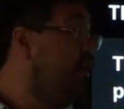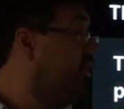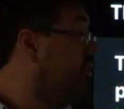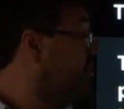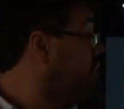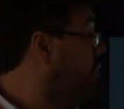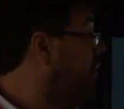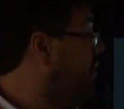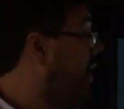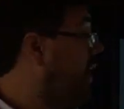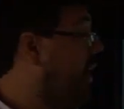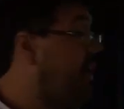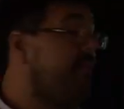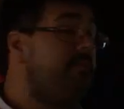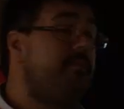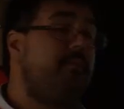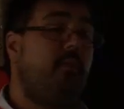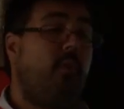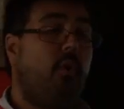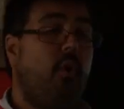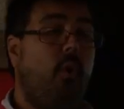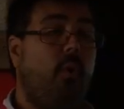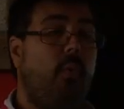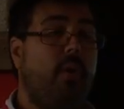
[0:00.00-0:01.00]
So with AM4,
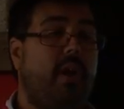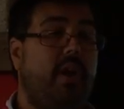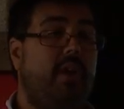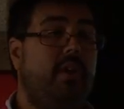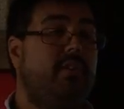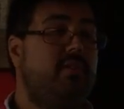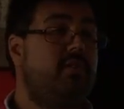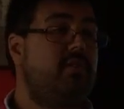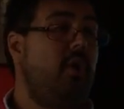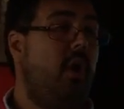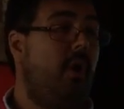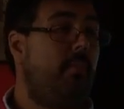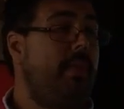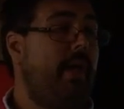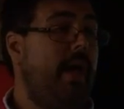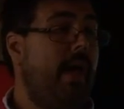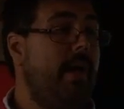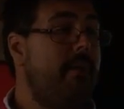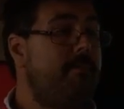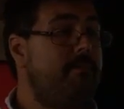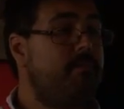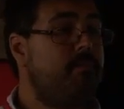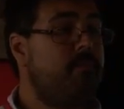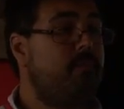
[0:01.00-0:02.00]
we're going to stop
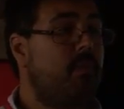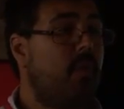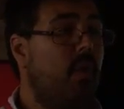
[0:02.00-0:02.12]
that.